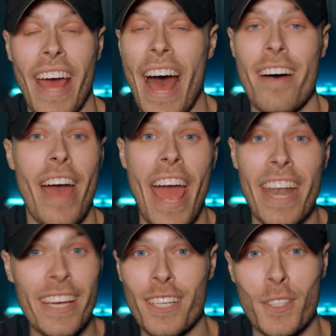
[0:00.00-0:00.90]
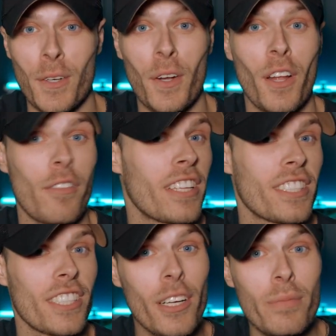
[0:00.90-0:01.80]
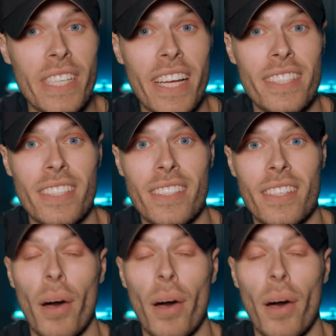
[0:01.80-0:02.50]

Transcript: have any control over the circumstances,